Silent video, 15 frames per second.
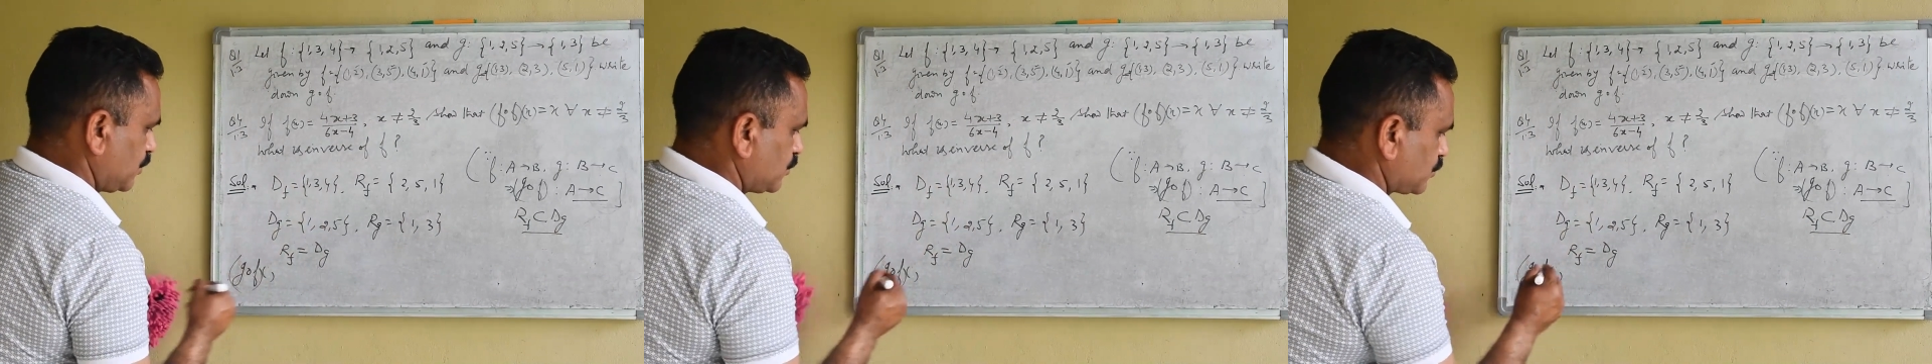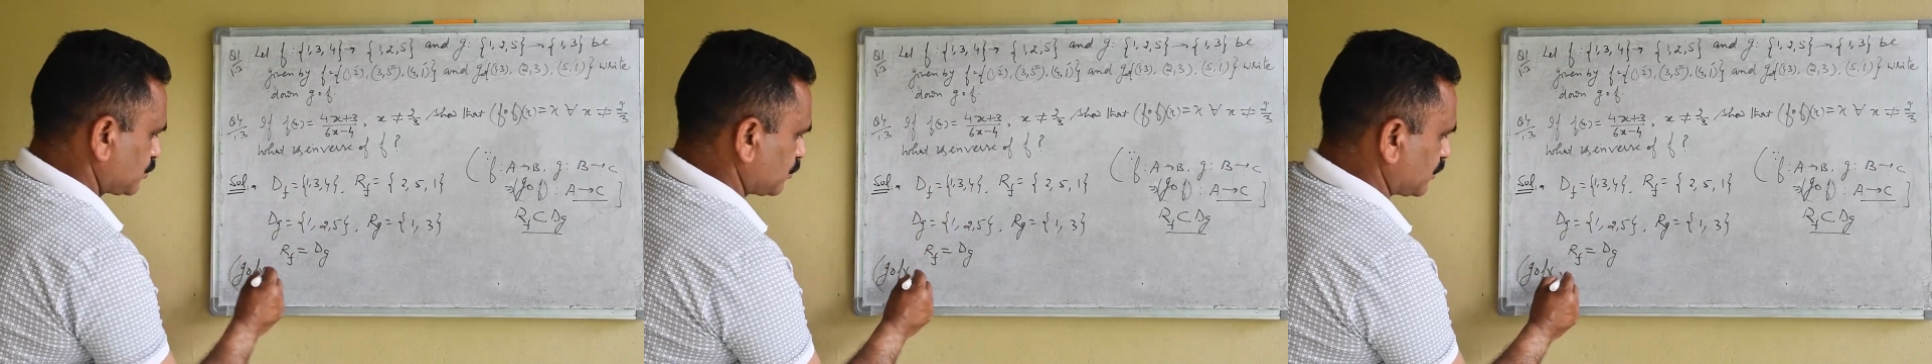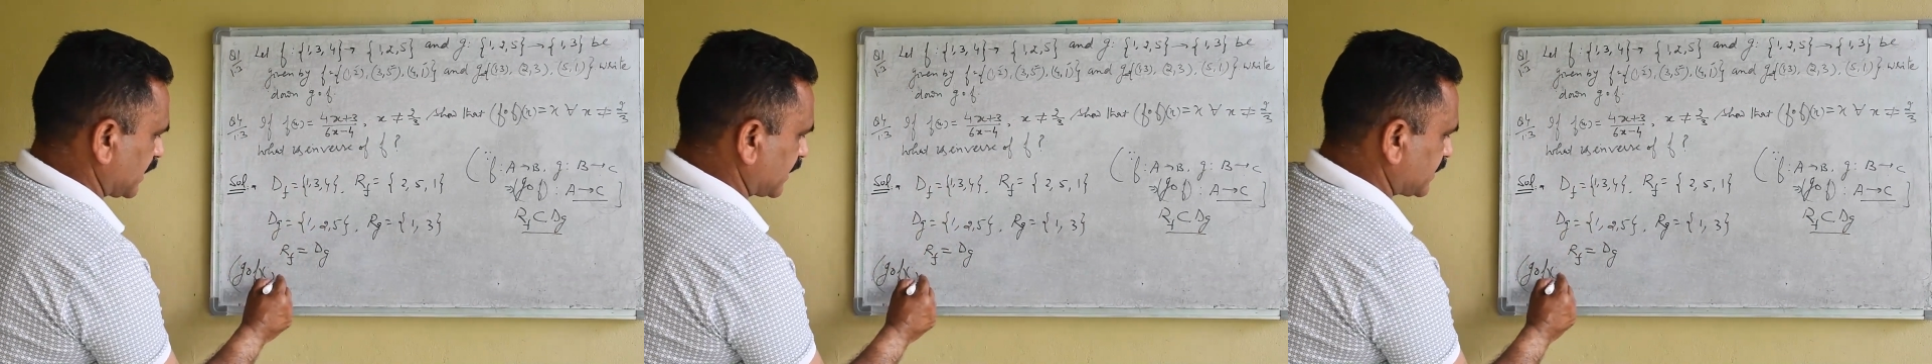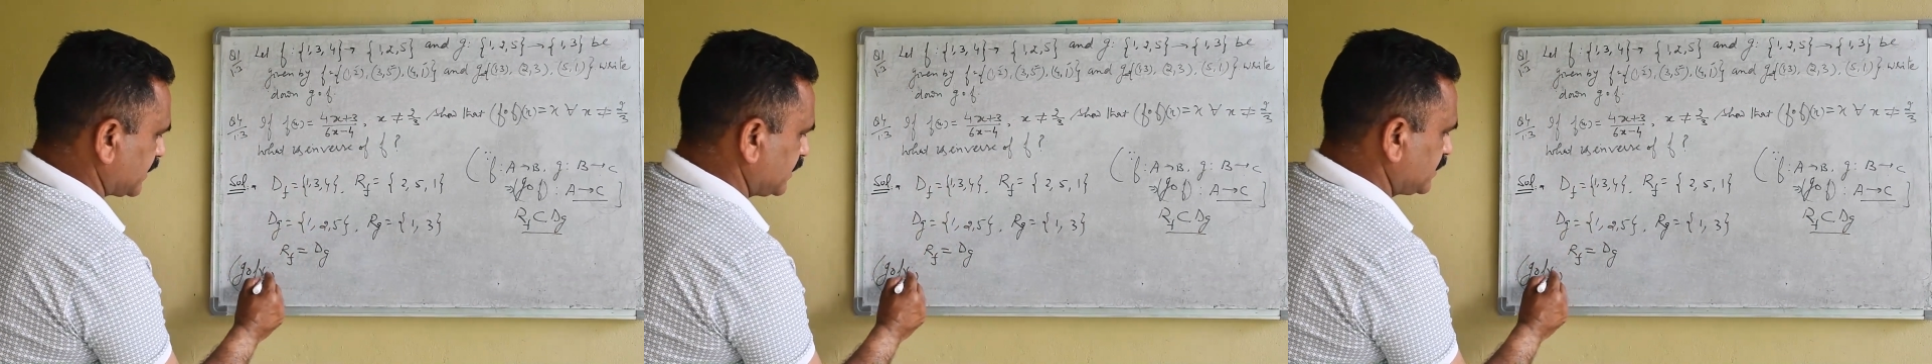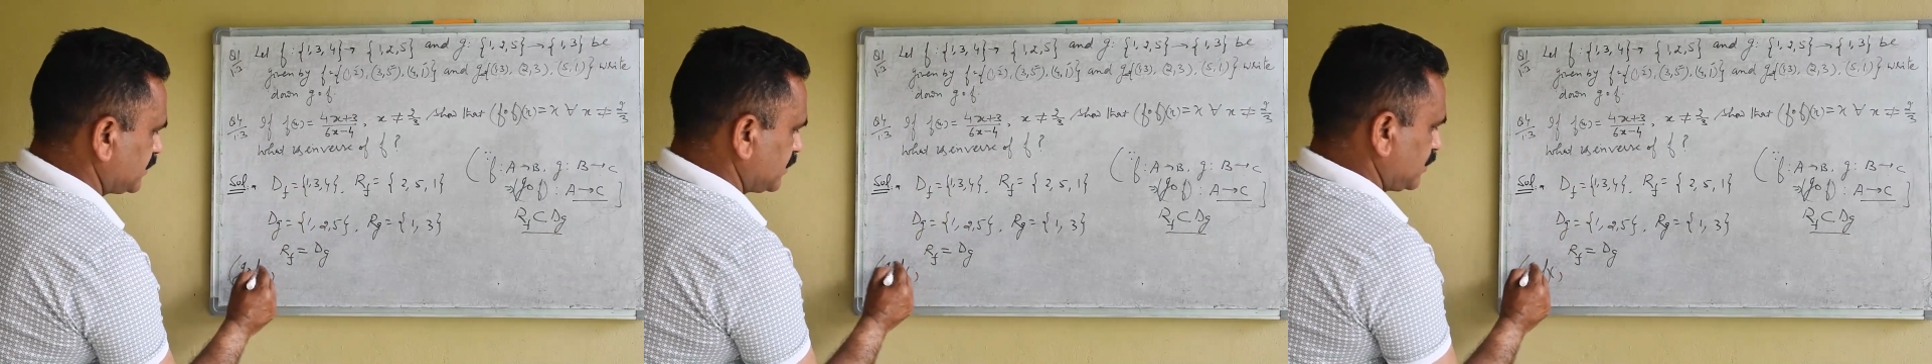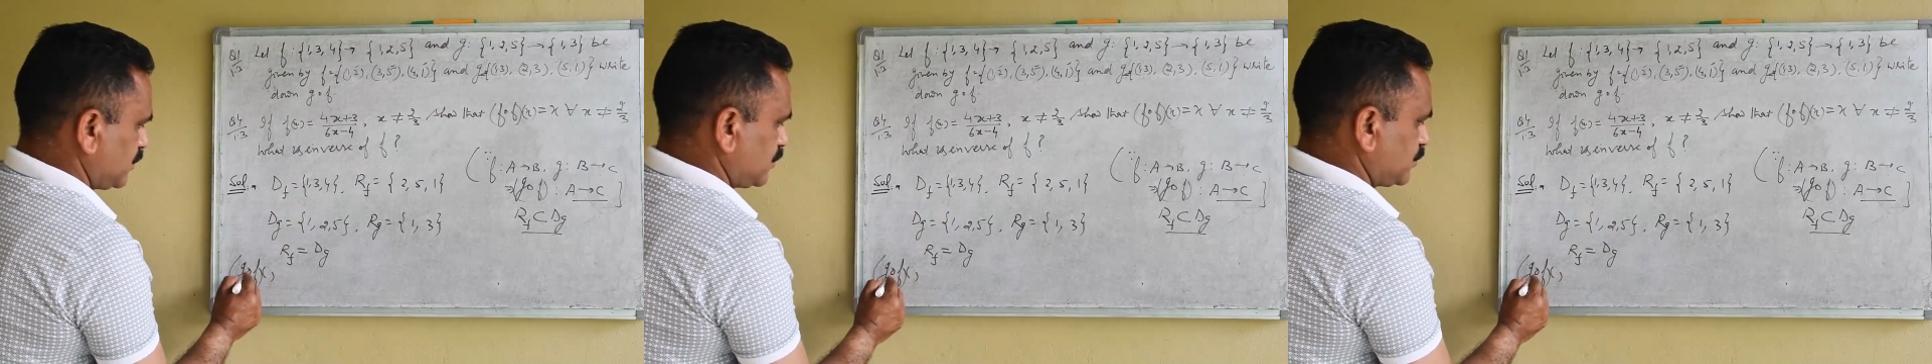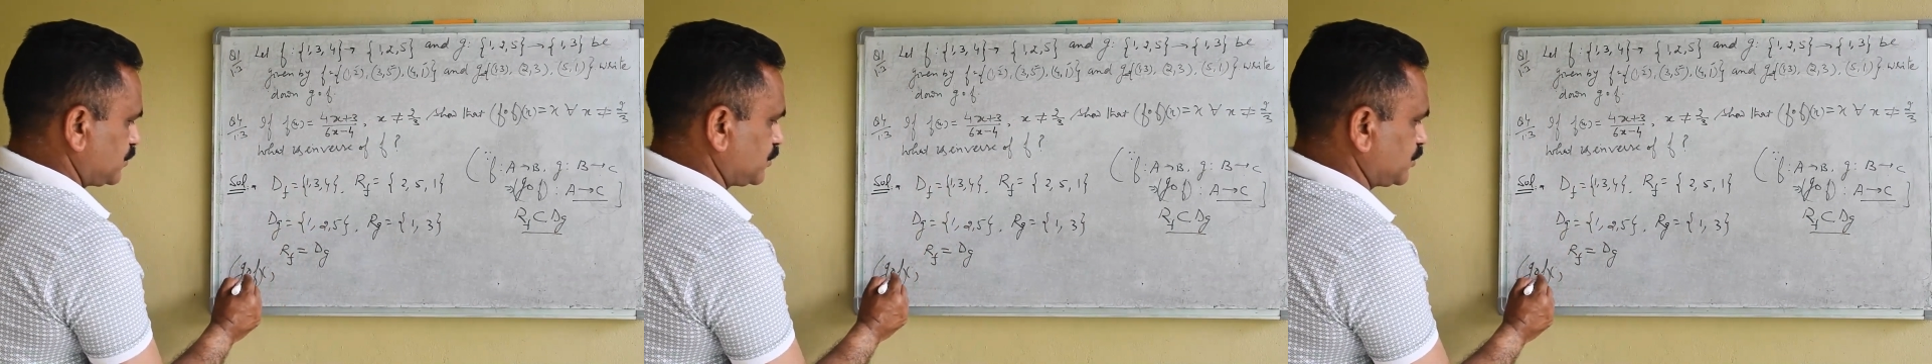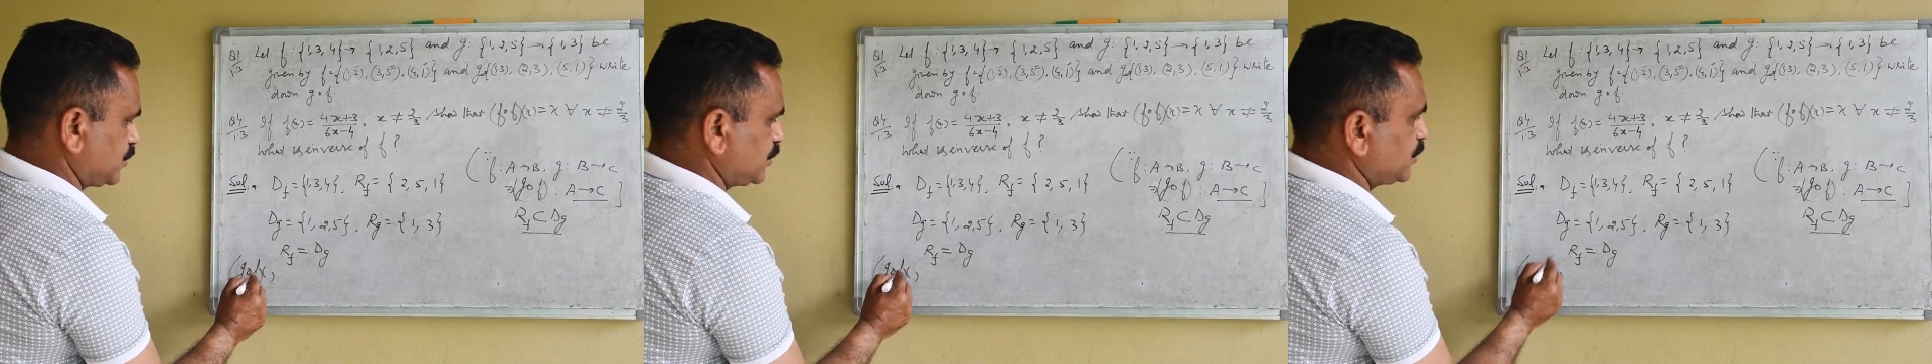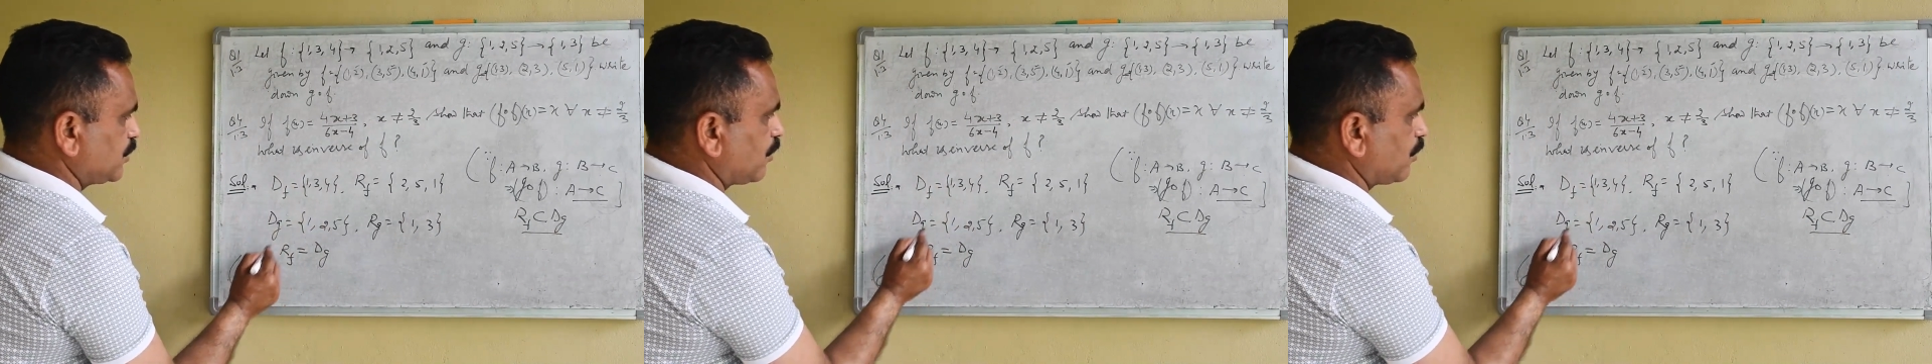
So that is G